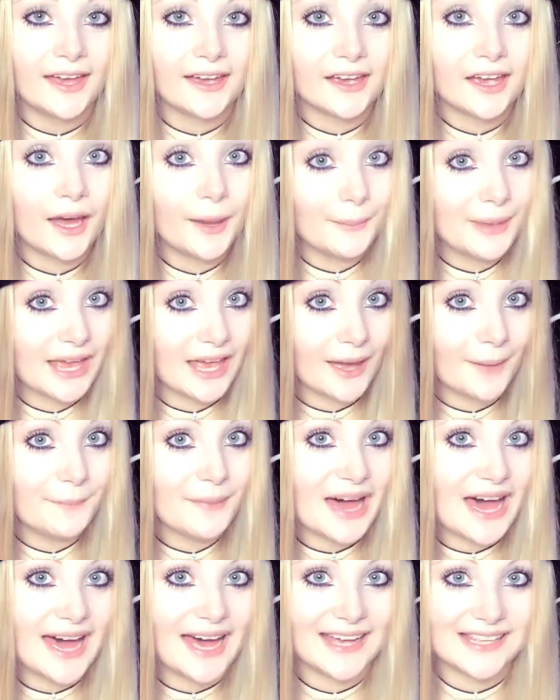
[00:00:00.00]
coming up
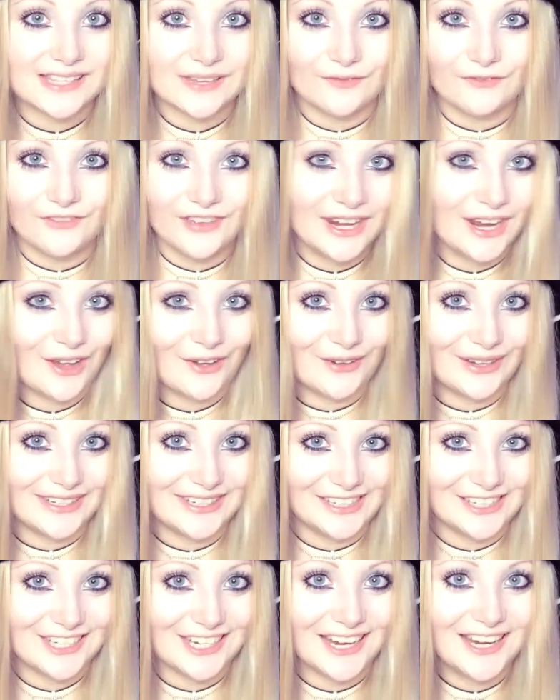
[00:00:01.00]
as a video
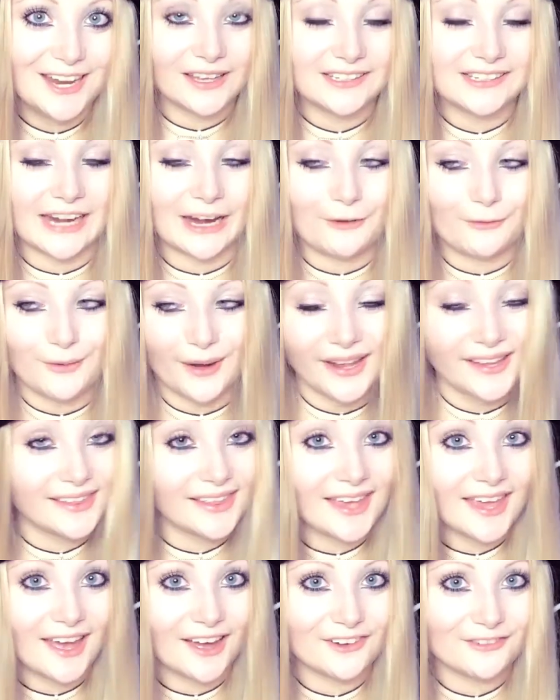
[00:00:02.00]
edition
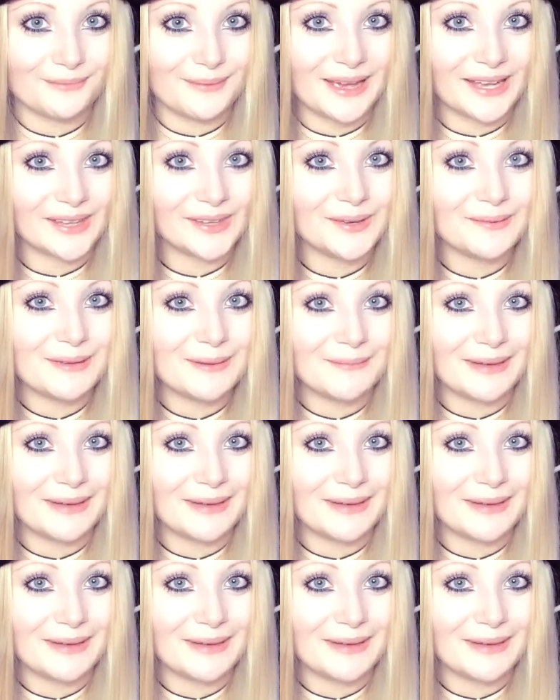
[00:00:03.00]
directly out of my Gloomy